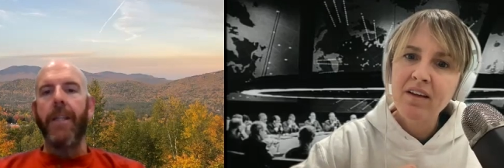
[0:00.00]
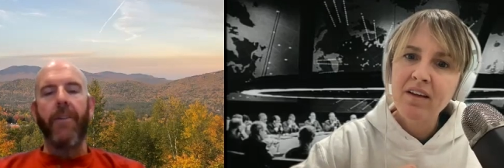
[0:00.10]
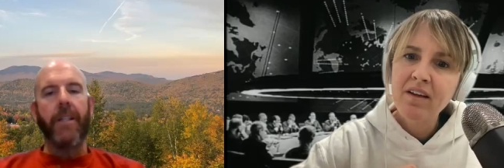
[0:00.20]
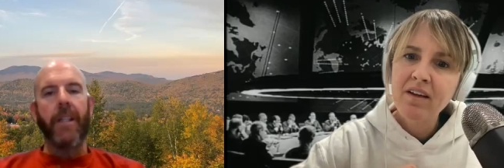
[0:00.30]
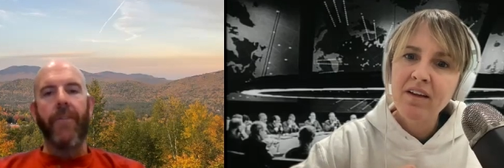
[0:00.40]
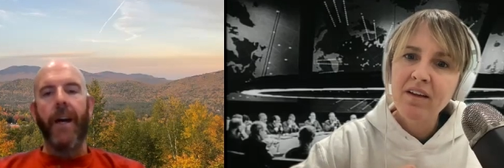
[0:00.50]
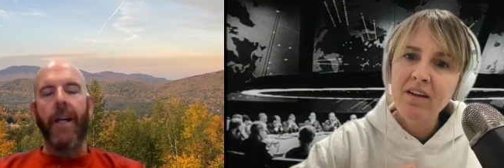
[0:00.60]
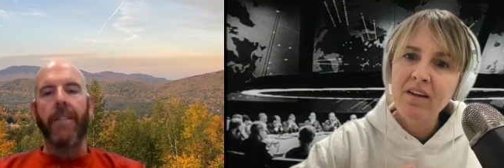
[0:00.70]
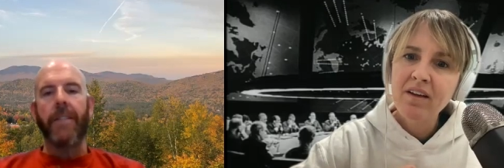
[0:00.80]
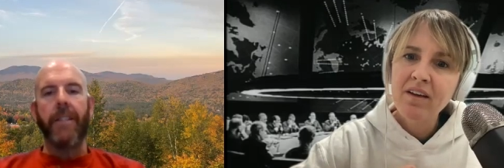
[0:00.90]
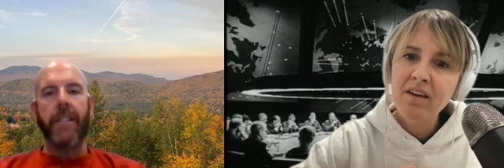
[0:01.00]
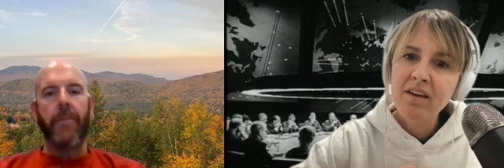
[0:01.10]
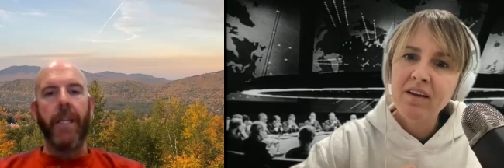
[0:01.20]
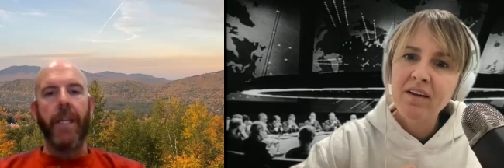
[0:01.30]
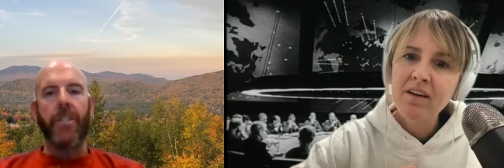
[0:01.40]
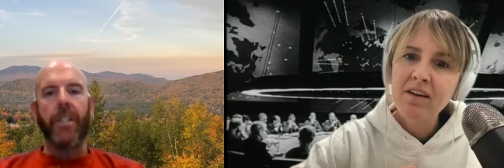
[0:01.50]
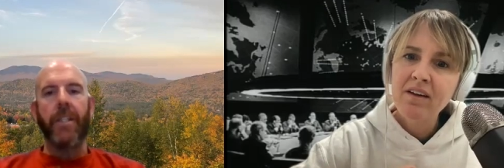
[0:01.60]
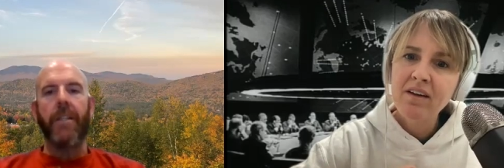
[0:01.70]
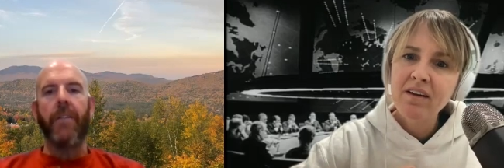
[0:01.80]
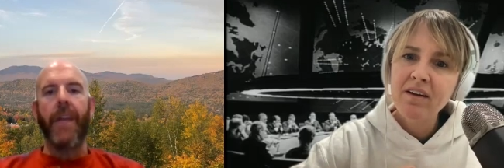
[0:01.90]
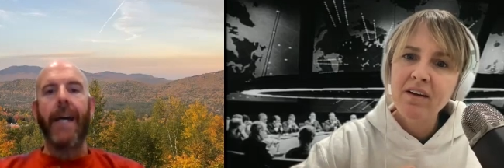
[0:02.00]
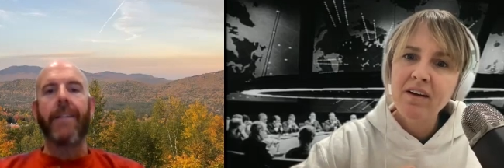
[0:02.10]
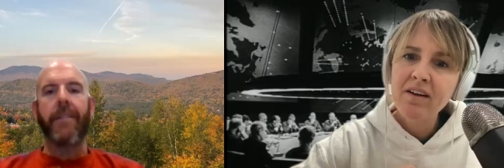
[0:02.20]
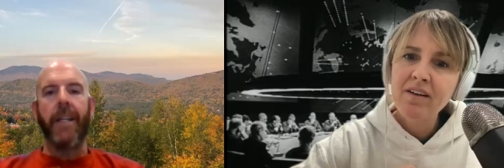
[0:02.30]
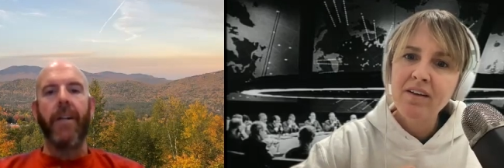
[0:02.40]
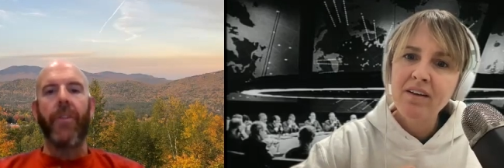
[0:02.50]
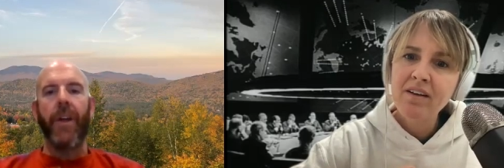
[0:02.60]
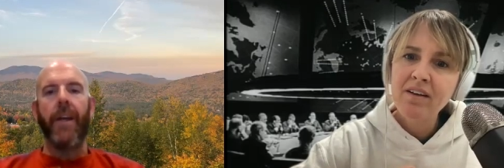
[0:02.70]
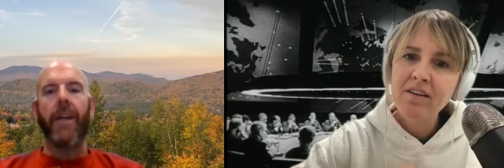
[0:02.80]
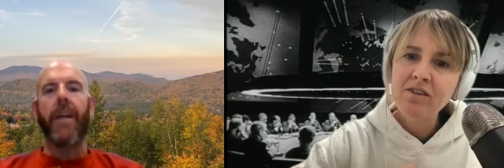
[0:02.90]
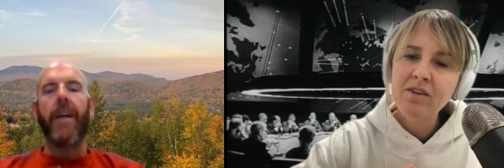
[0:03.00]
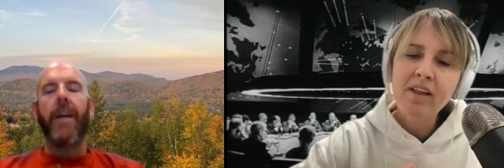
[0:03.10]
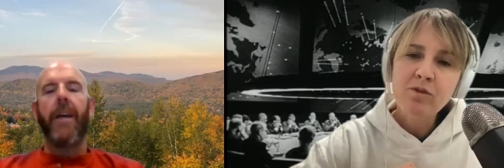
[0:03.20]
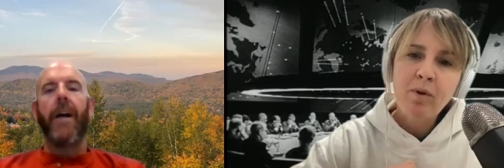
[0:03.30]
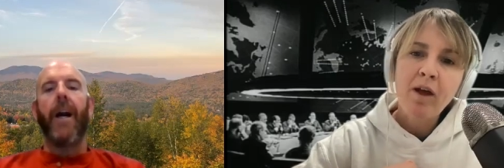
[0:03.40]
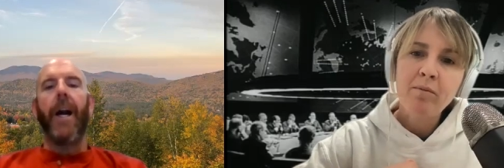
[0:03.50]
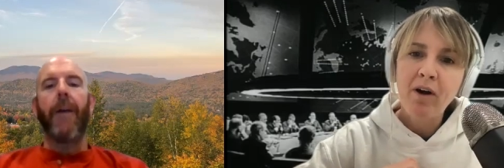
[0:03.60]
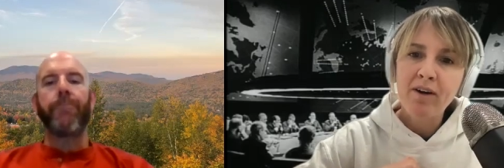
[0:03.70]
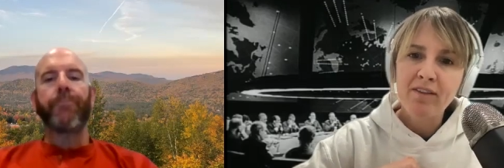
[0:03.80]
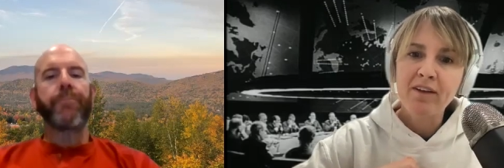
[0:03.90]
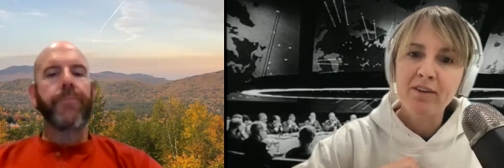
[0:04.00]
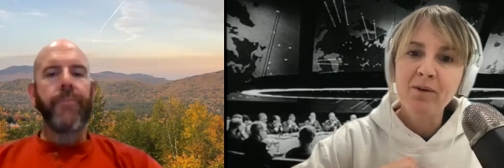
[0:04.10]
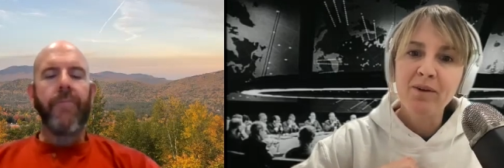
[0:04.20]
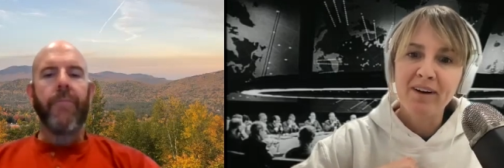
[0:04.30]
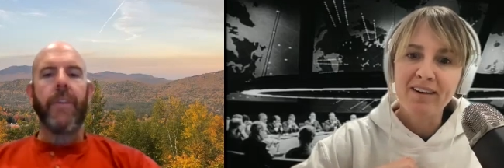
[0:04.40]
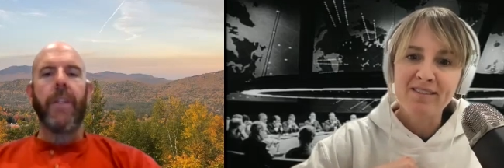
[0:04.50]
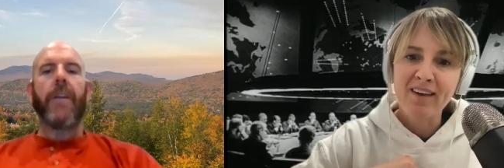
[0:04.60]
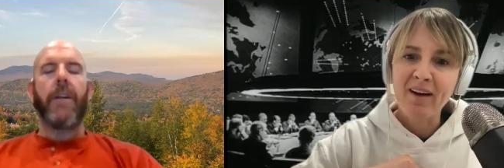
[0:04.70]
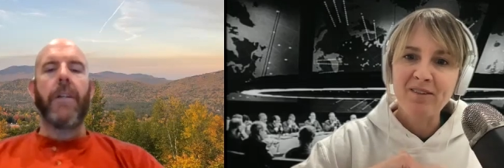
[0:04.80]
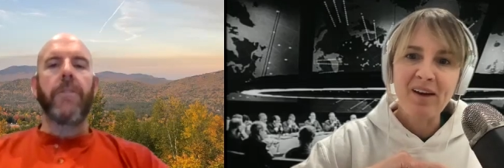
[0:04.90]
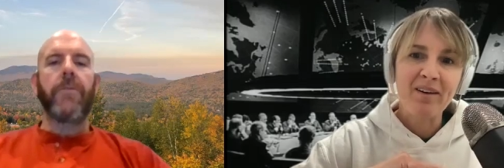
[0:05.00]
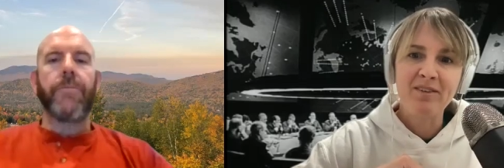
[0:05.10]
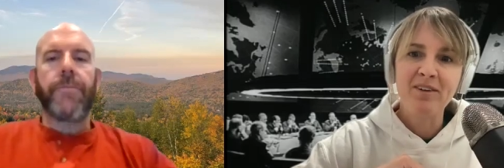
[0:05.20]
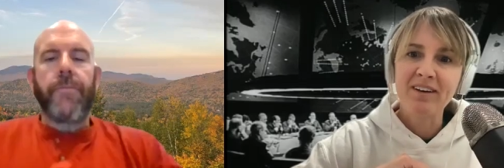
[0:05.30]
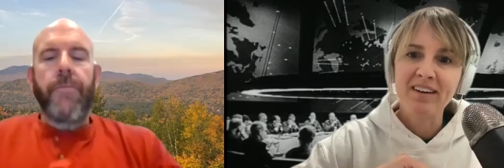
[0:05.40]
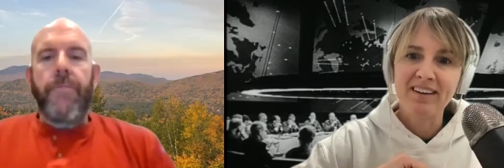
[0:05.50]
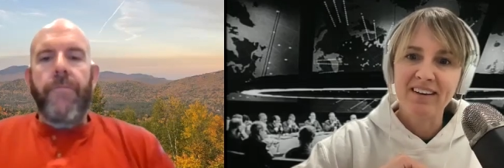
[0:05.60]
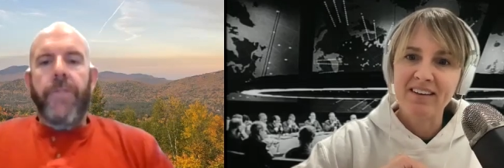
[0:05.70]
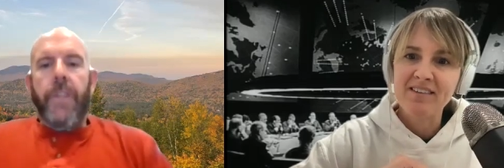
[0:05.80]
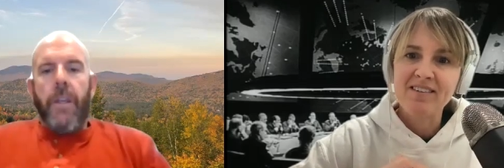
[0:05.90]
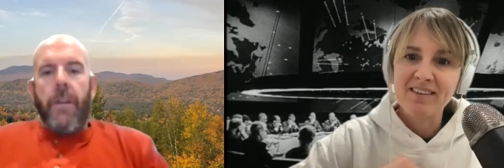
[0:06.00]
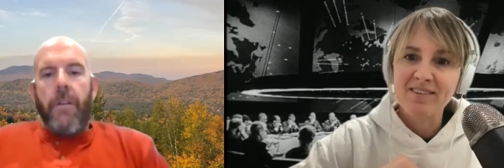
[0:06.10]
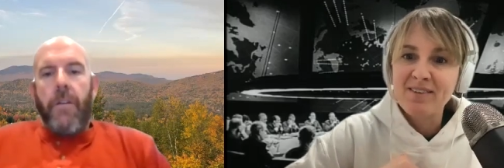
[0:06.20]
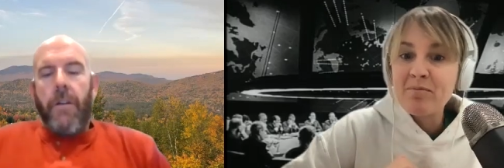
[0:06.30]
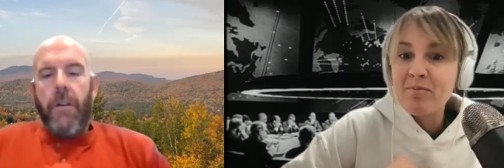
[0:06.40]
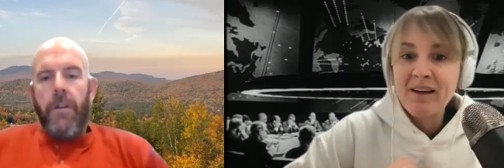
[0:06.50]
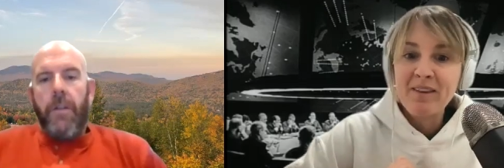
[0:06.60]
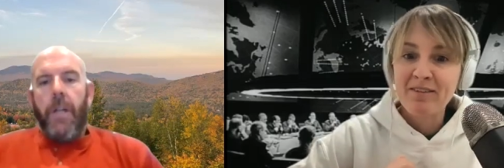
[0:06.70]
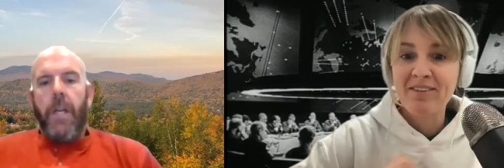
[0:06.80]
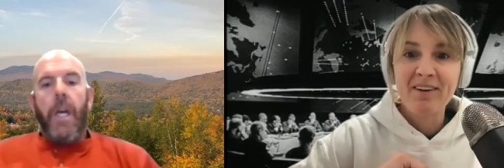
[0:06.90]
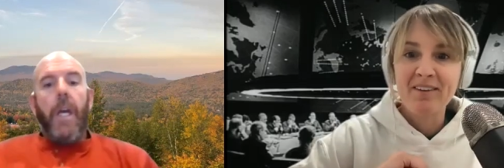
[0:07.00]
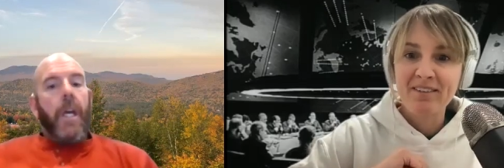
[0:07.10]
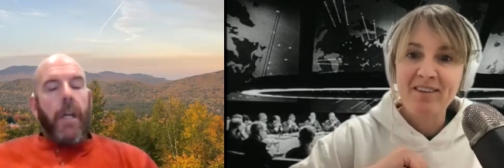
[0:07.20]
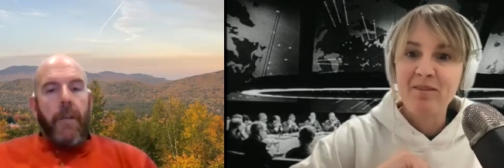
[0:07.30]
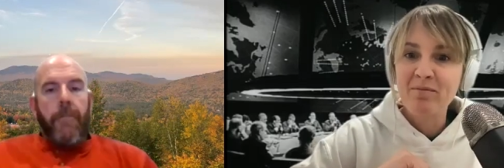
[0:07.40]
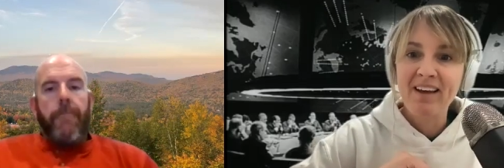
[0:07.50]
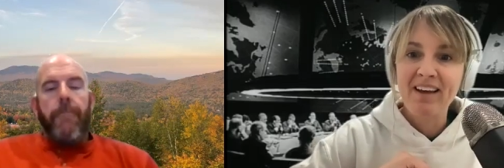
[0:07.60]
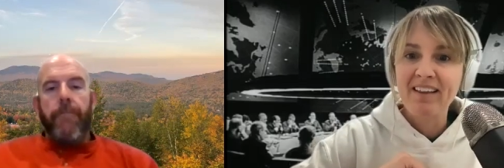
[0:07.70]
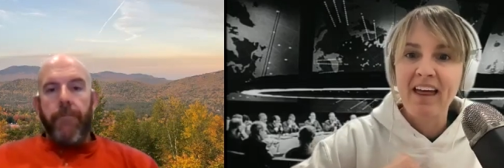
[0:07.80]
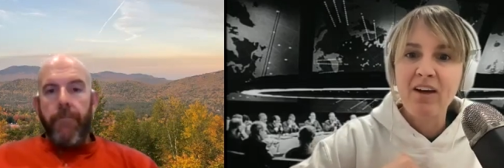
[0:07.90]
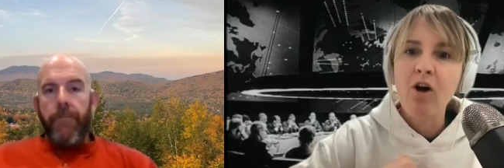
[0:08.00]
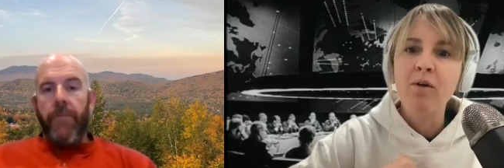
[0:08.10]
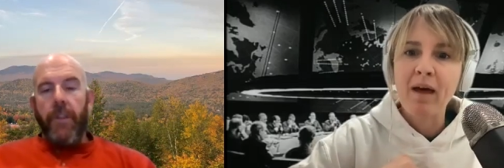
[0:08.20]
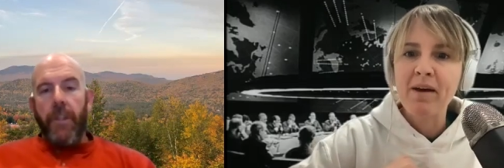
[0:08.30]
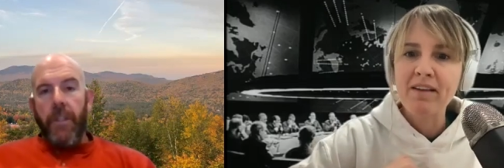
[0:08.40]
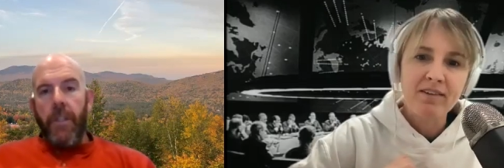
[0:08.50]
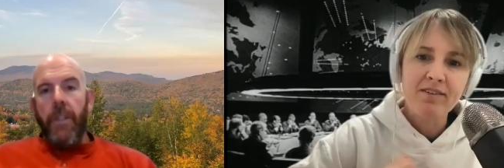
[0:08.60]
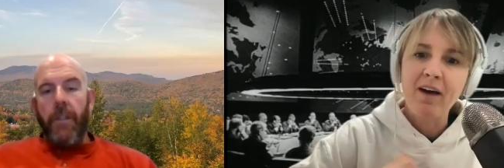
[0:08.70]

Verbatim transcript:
Speaker 1: They're into the violence, the intimidation. That's their thing.
Speaker 2: So that's probably part of the allure, is how down and dirty it is sleeping in the fields and being like, oh, that makes us